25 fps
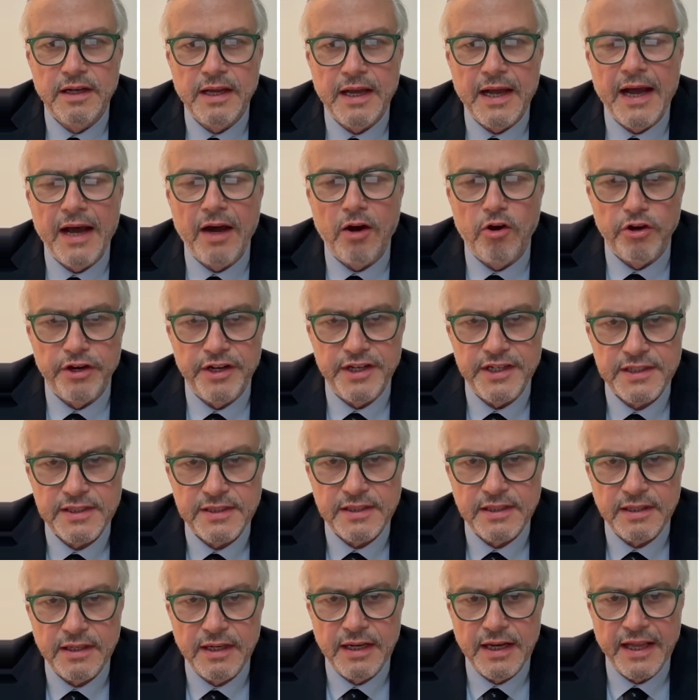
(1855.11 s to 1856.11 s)
agonist
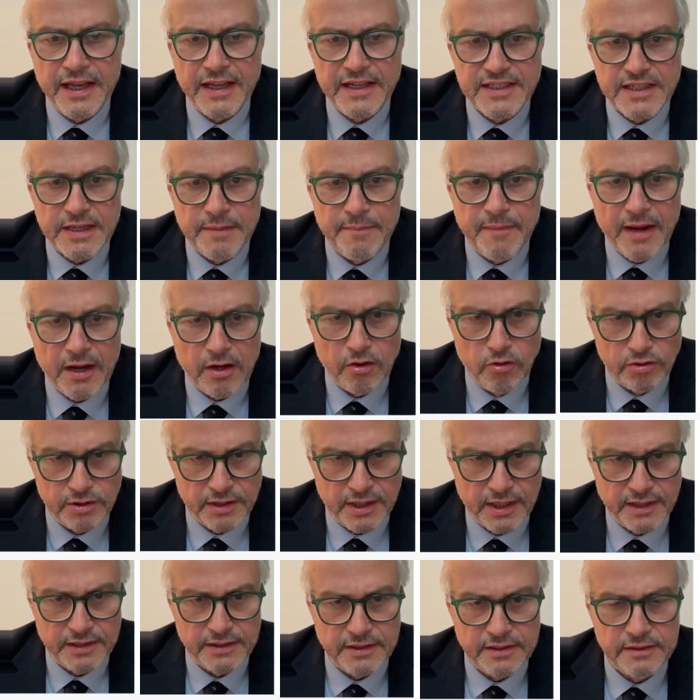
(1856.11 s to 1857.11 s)
like
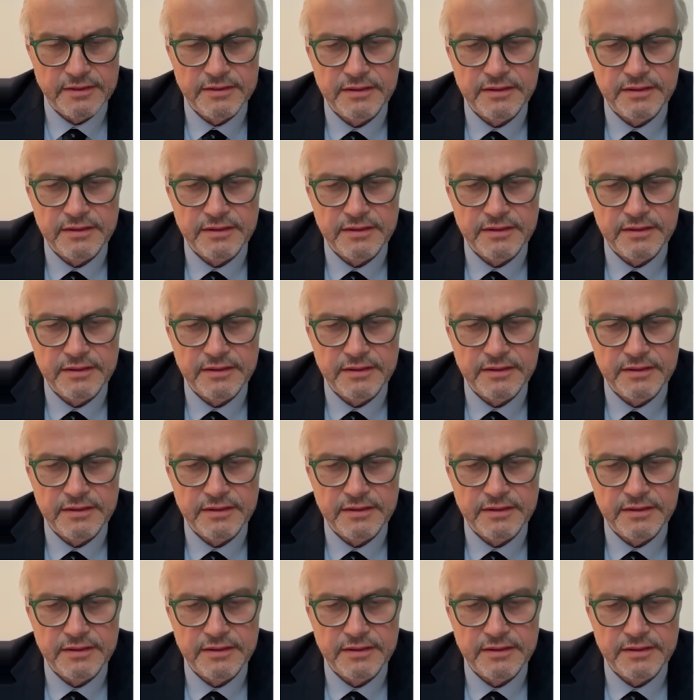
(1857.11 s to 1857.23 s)
semaglutide.